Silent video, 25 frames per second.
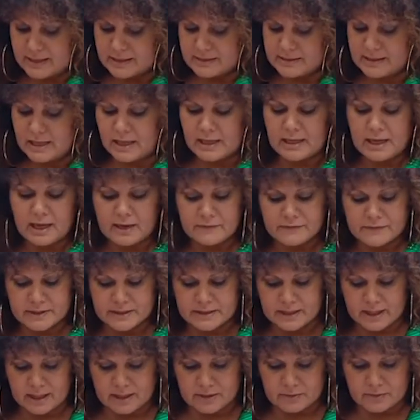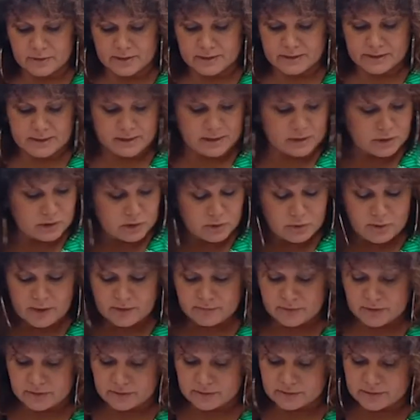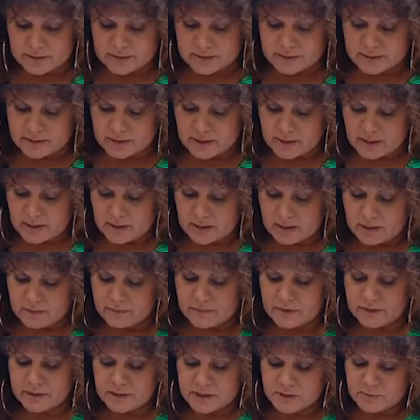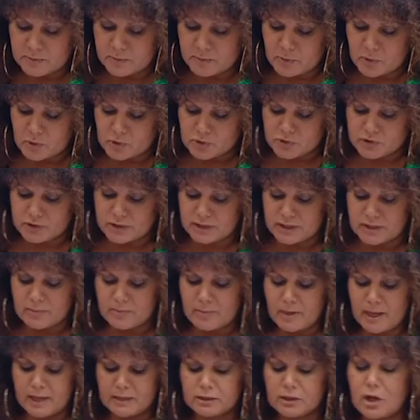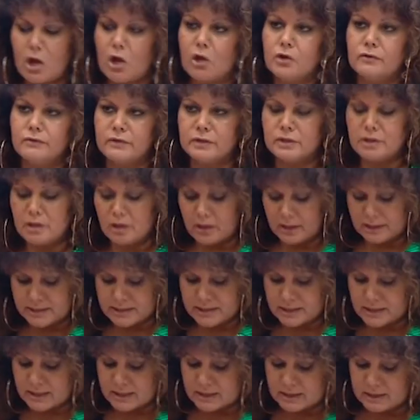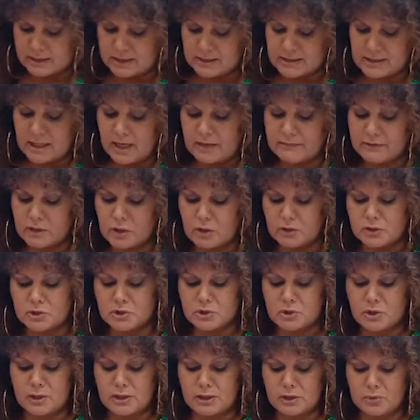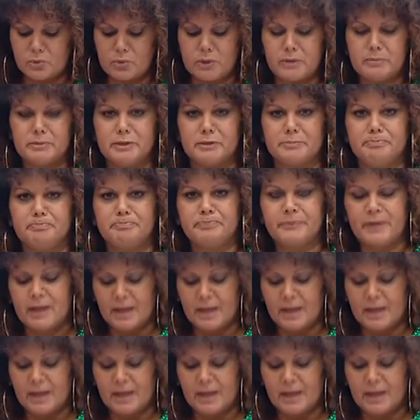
Day after day we see new evidence of the disproportionate impact COVID-19 is having on Australian women.